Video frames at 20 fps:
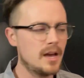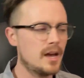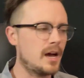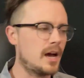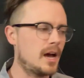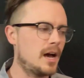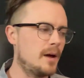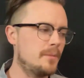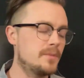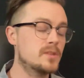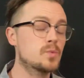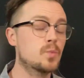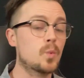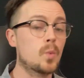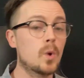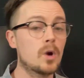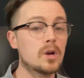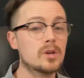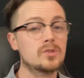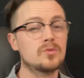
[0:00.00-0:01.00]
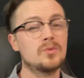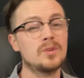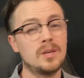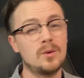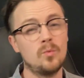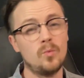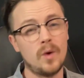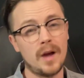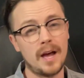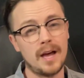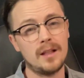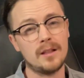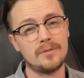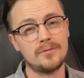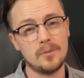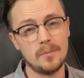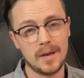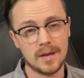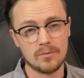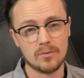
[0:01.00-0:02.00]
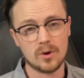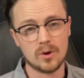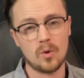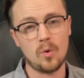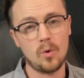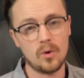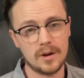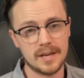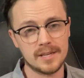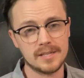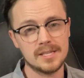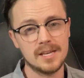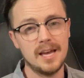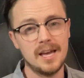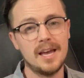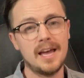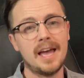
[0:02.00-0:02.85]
This works really well if you make recordings